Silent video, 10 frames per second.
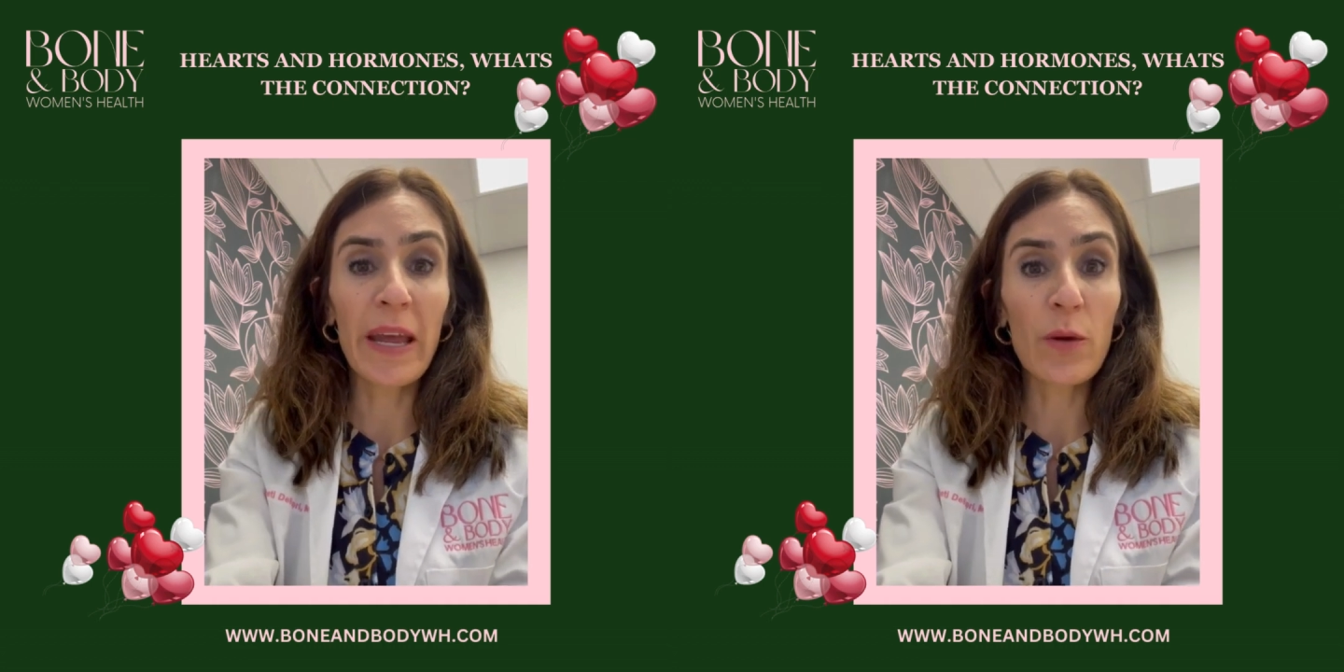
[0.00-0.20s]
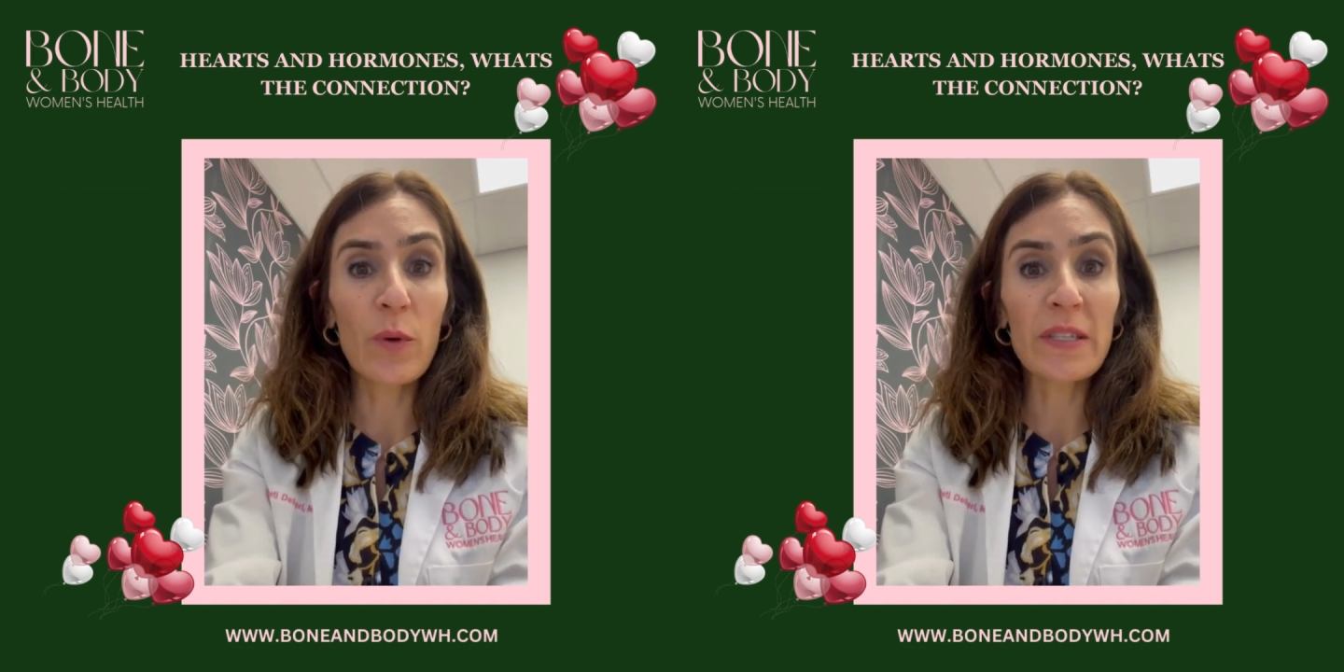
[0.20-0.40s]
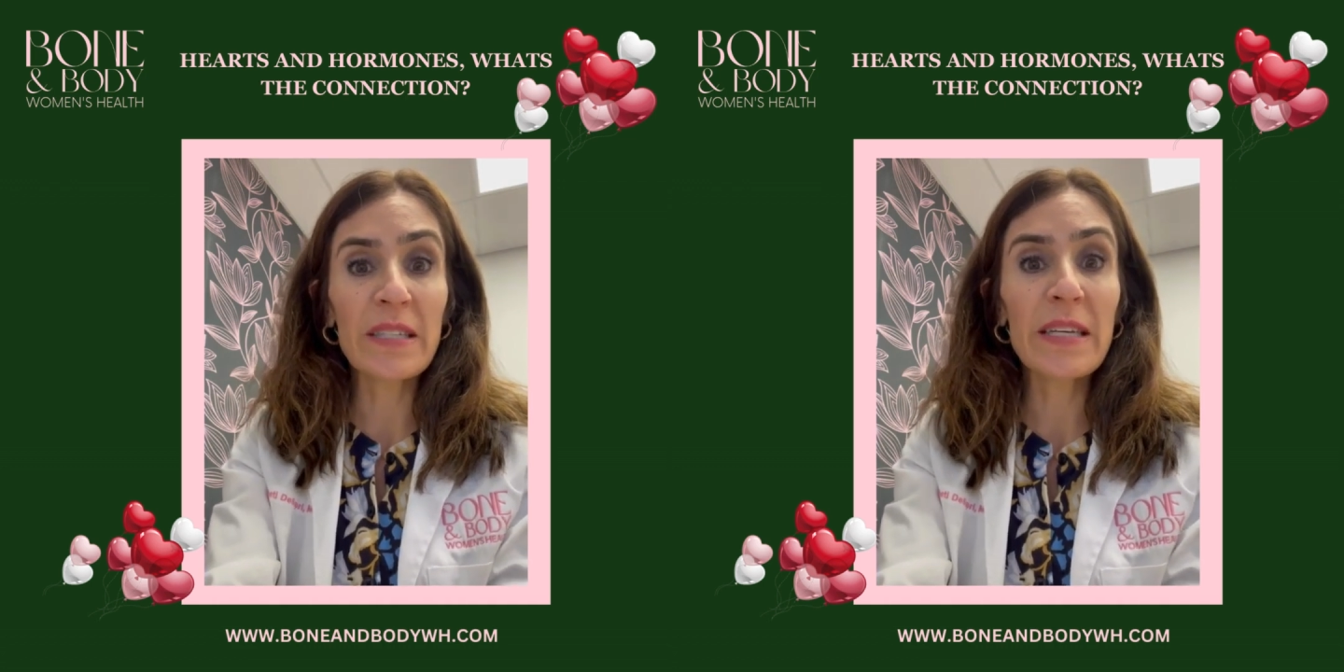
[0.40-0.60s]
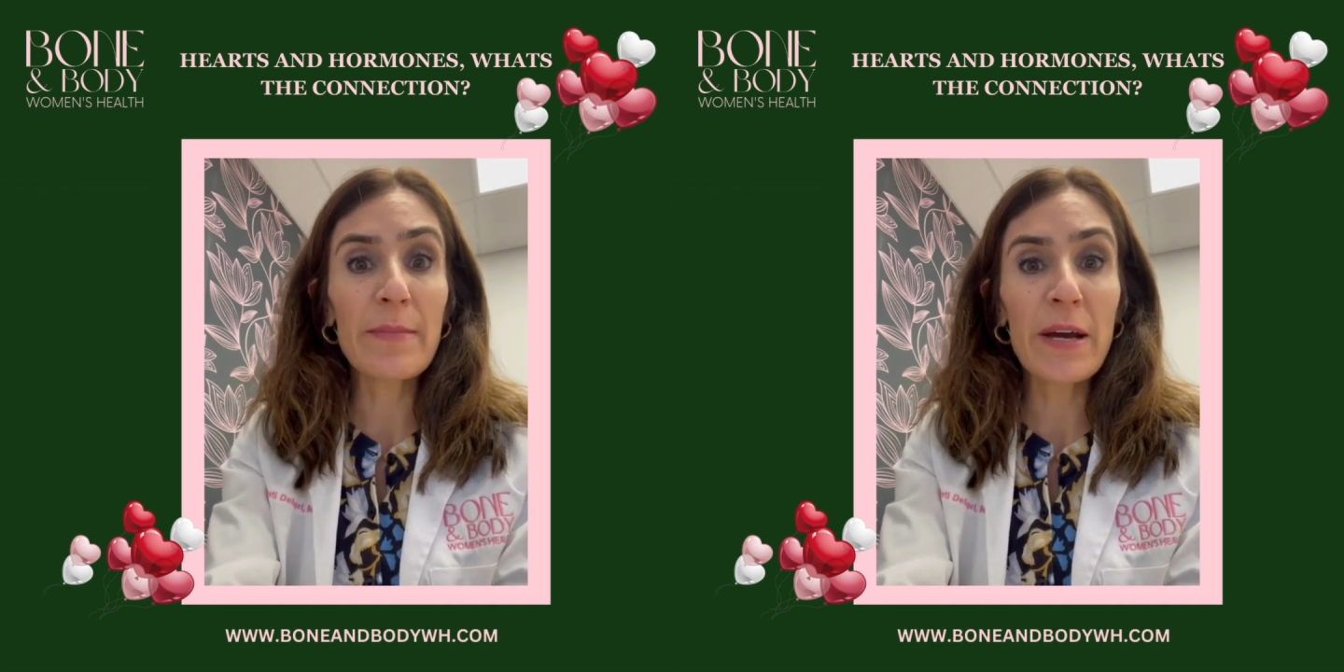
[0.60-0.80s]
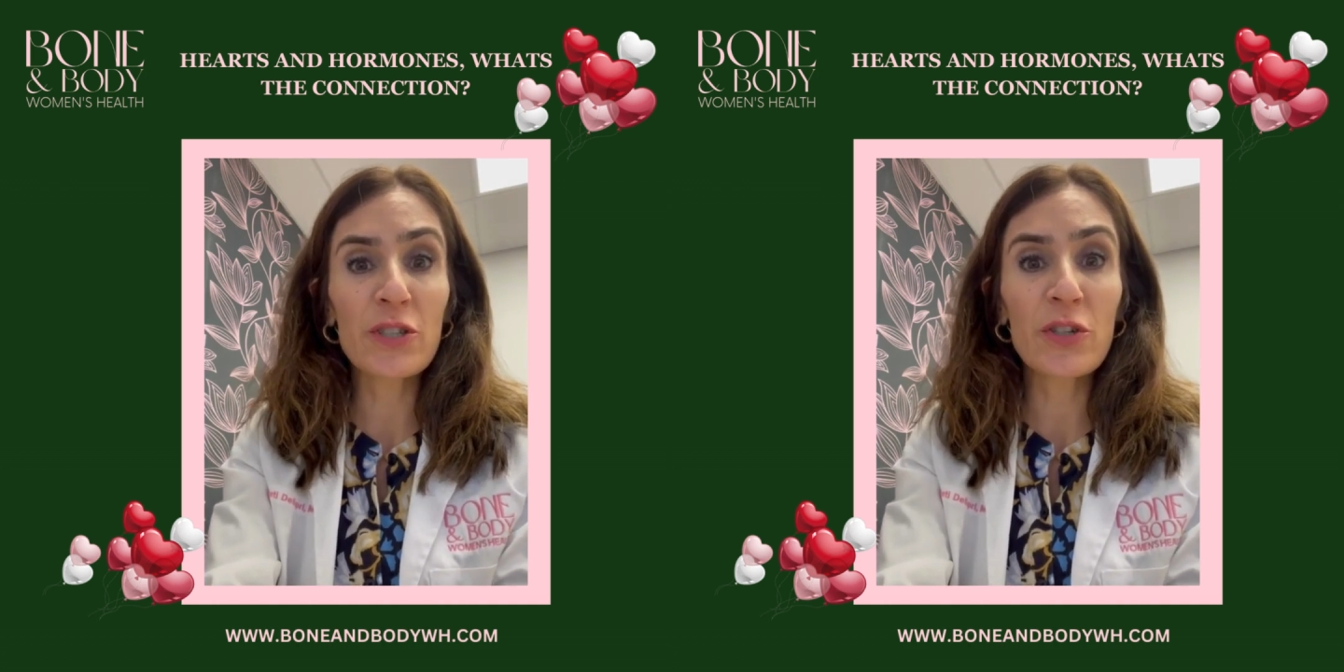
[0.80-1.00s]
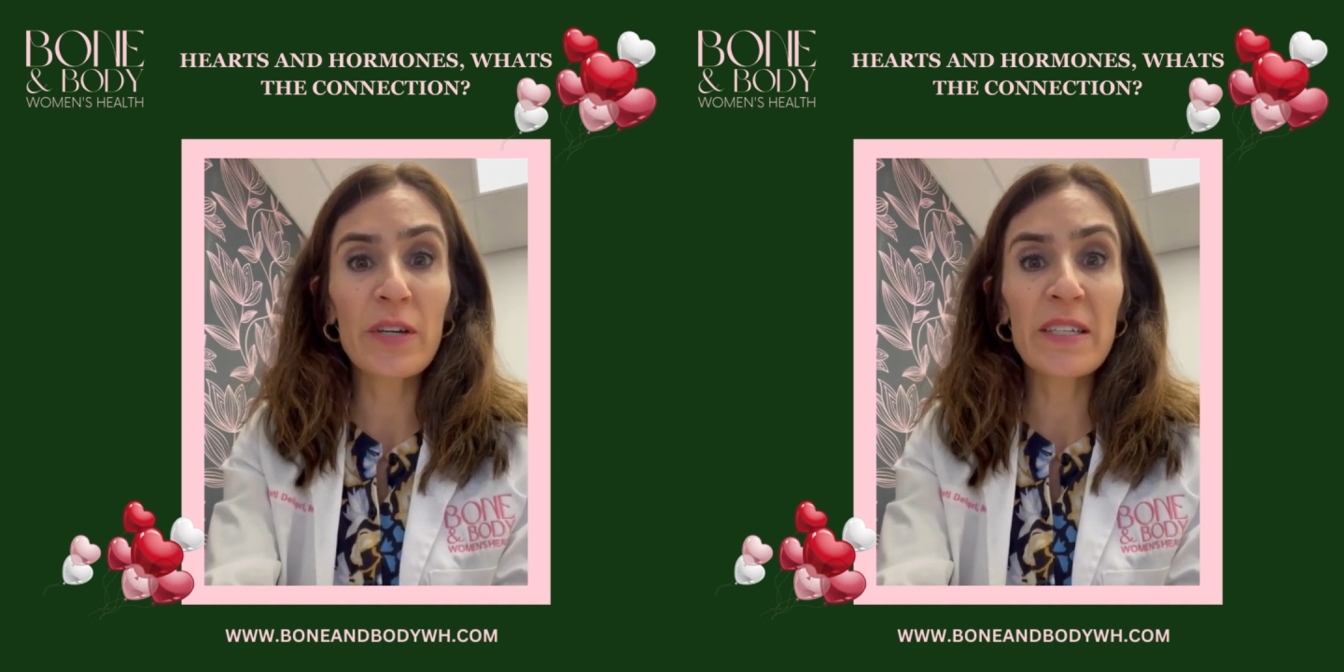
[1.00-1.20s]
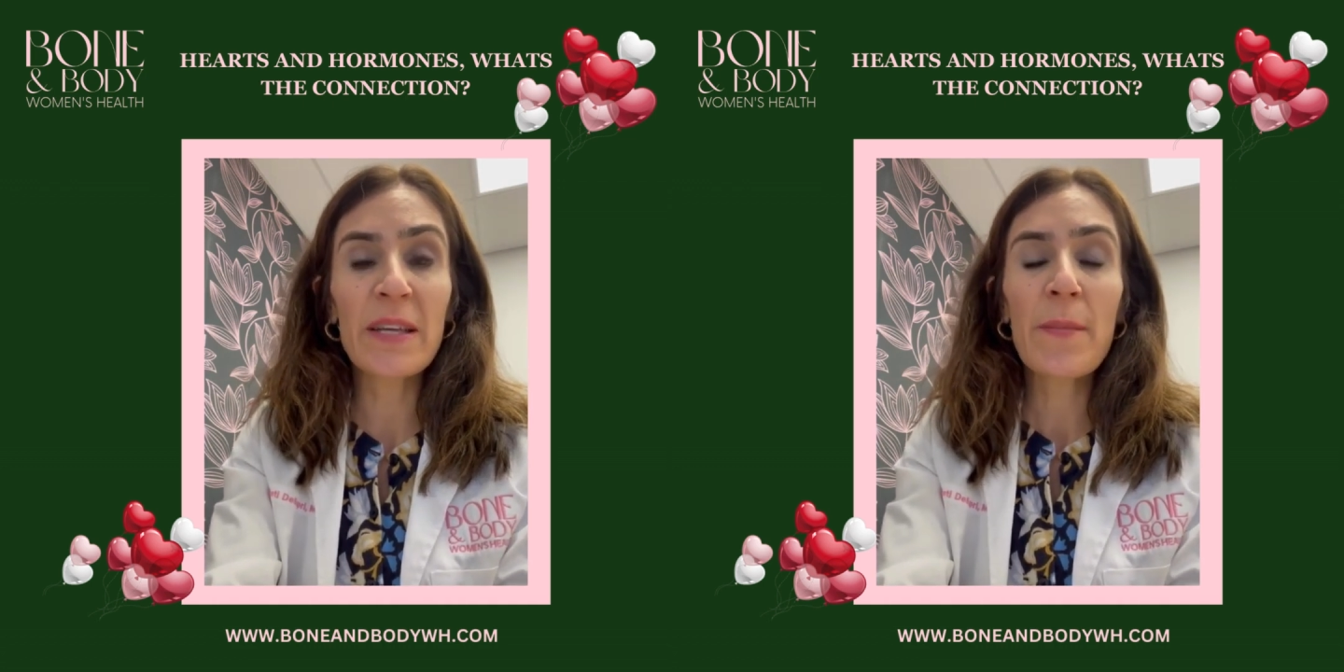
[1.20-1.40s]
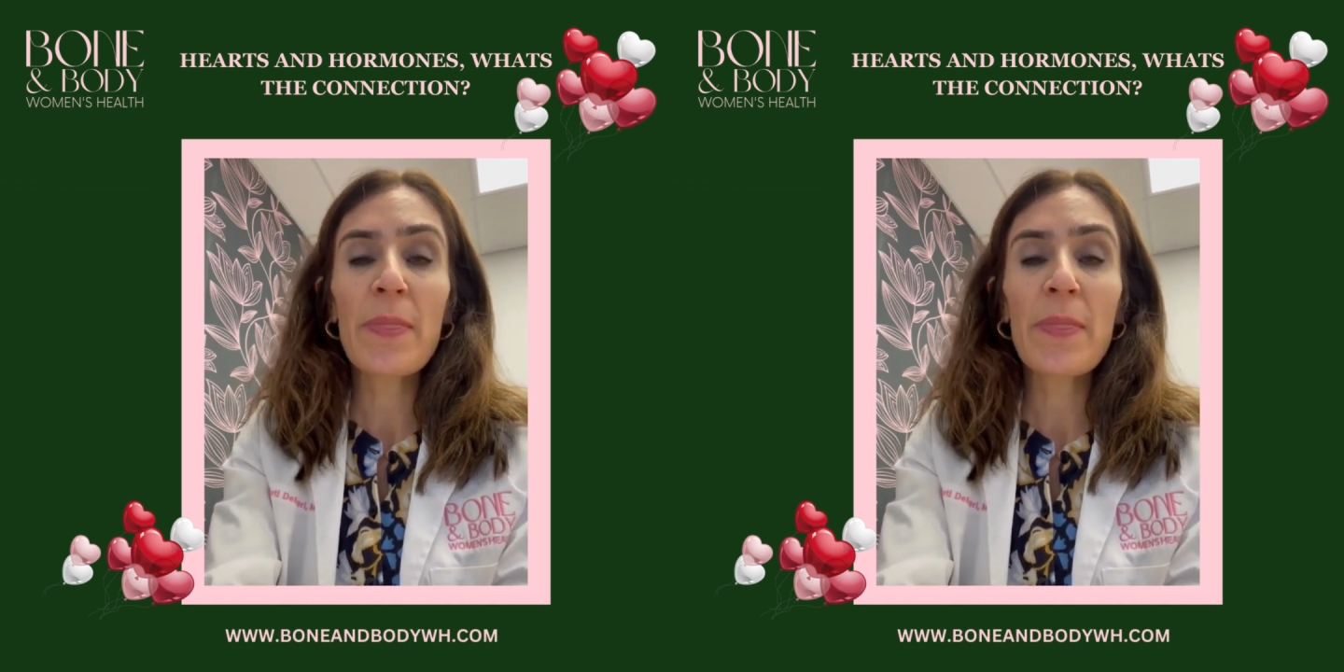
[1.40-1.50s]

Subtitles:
A1C measure is.